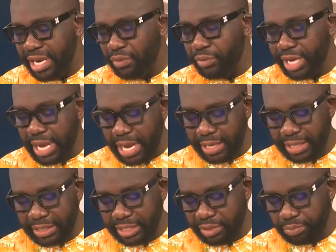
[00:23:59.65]

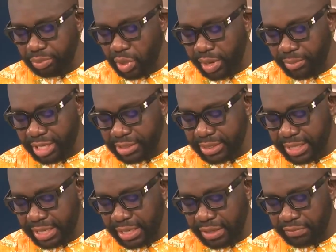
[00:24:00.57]
regarding the deployment
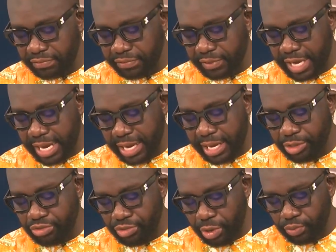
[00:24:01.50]
of uh,
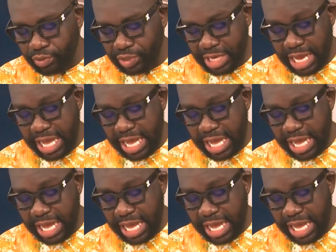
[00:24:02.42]
drones.